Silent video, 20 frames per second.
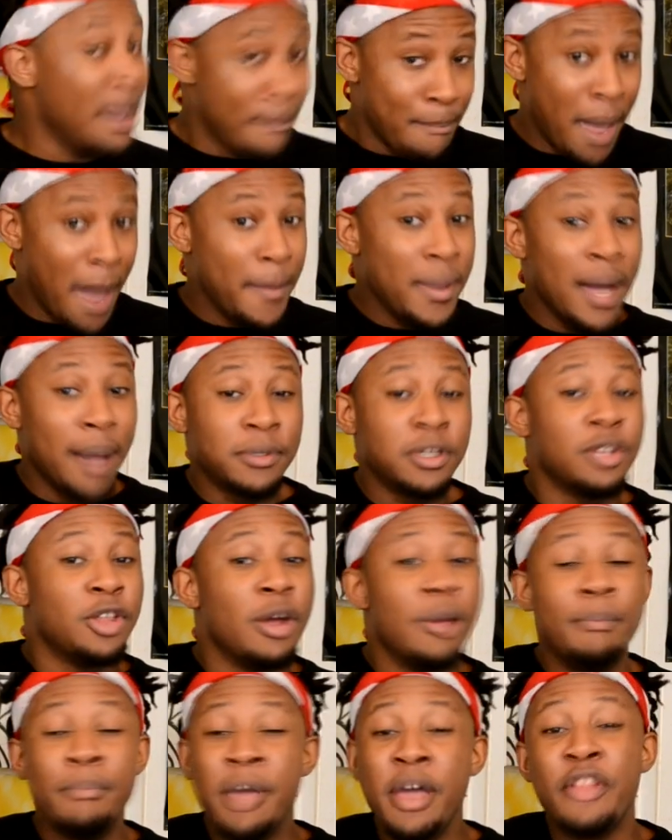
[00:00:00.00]
maybe up to
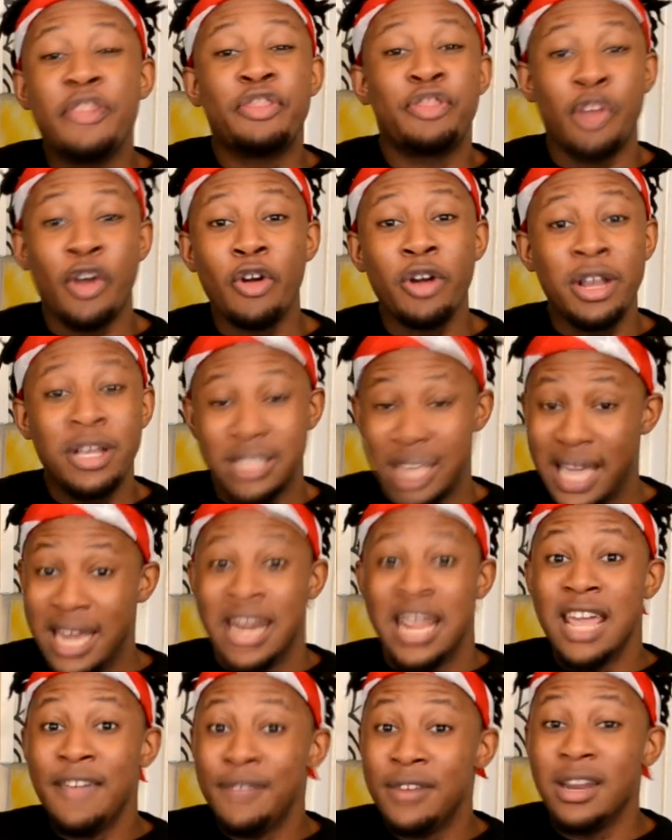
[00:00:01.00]
their mid-30s,
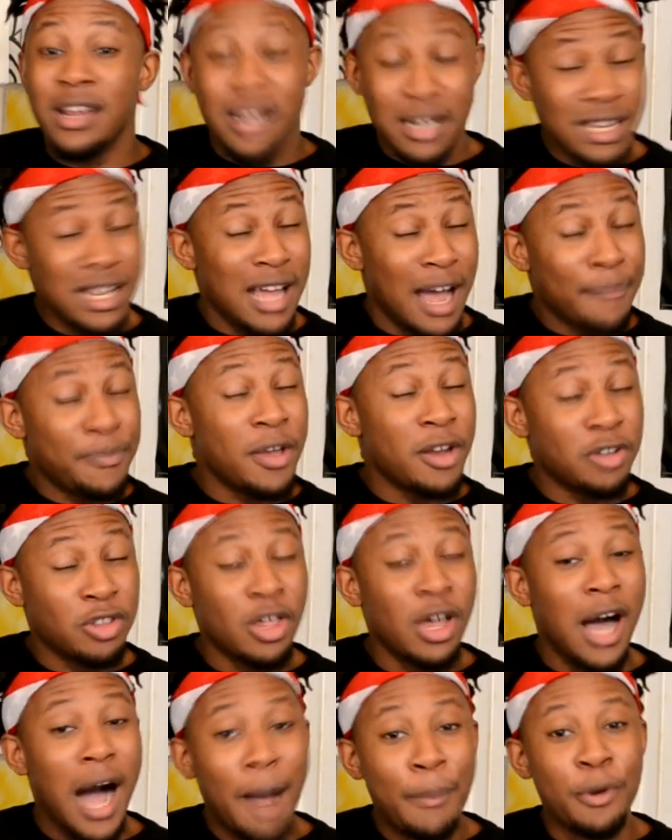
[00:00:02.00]
and even up there to
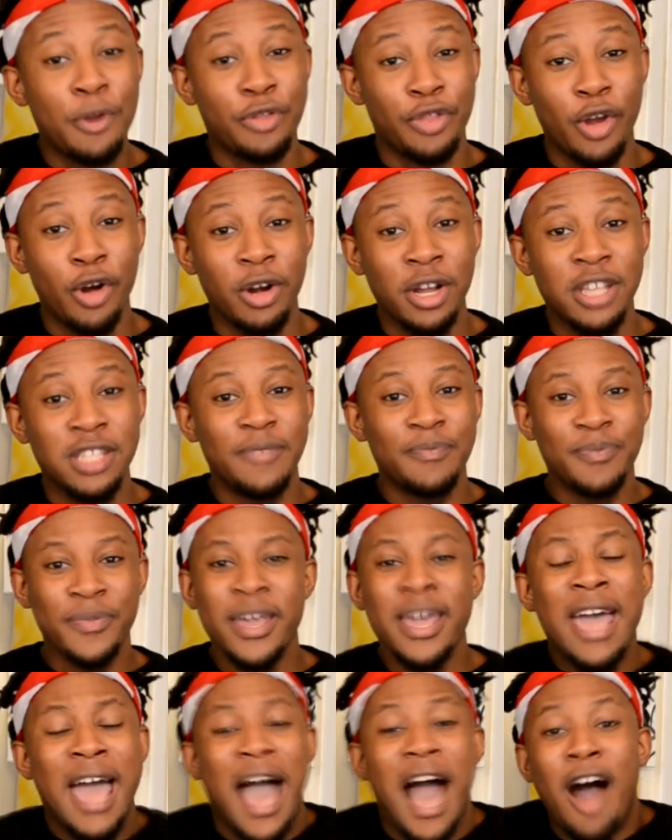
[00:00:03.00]
the upper 30s,
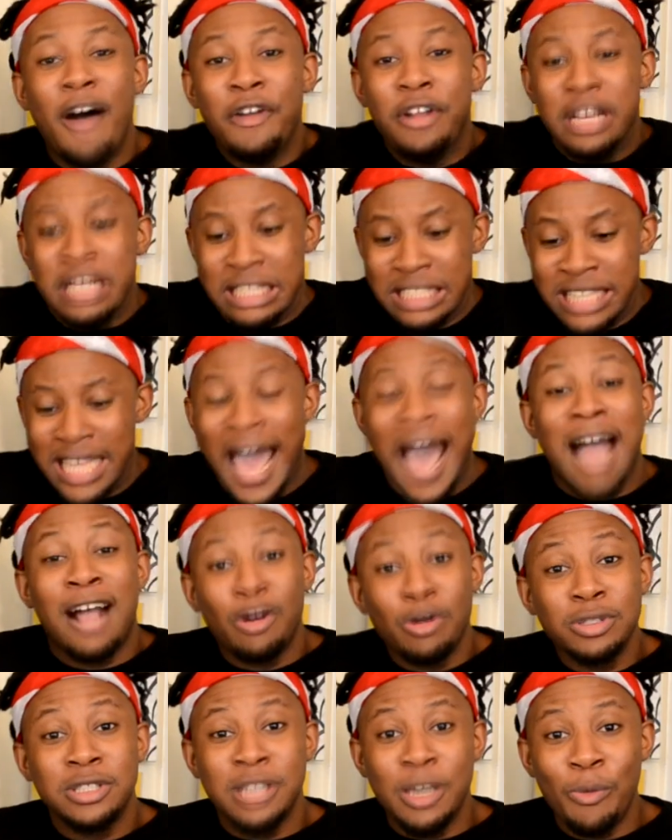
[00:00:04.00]
how to
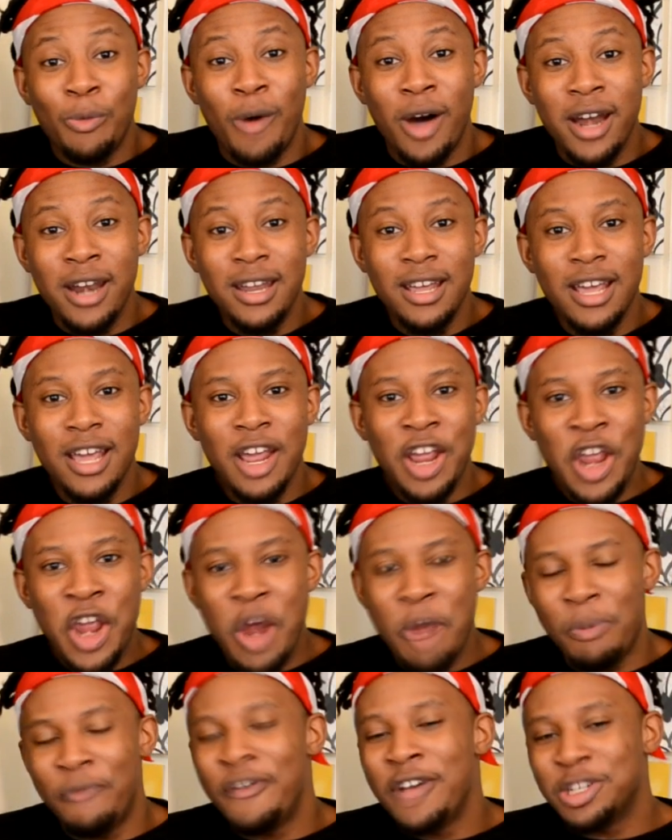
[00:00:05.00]
tackle someone,
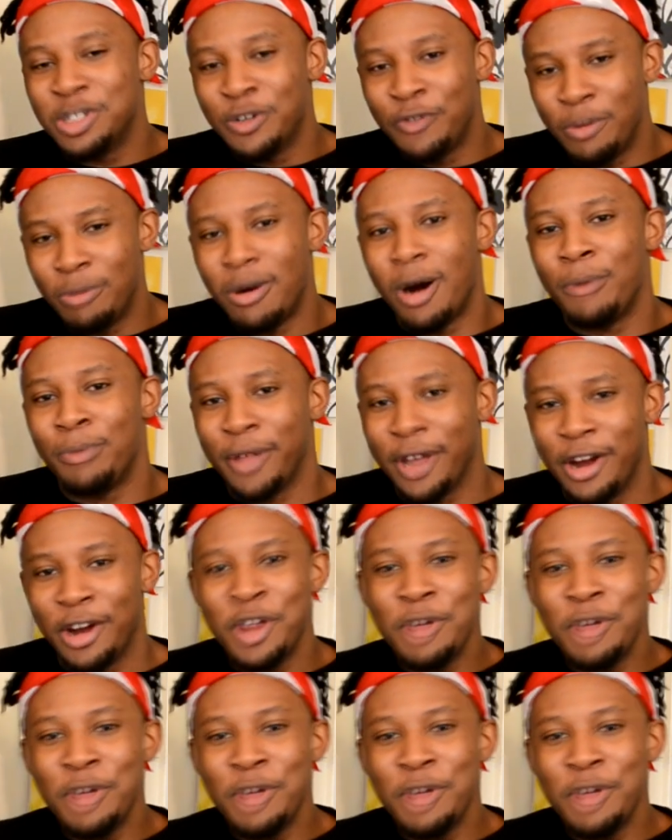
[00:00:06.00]
you're a professional football player.